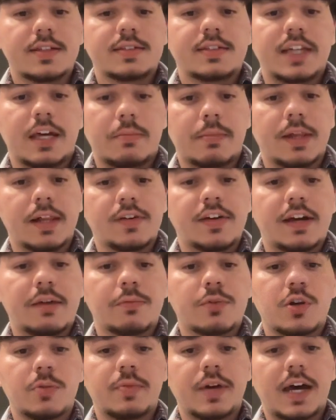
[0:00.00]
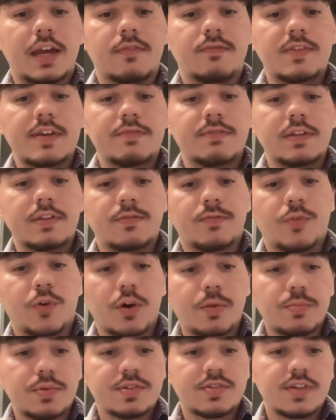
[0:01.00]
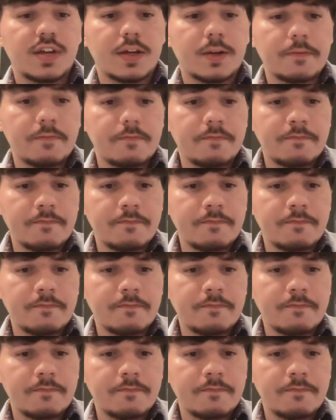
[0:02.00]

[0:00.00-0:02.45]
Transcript: 10 milligram group had 54%.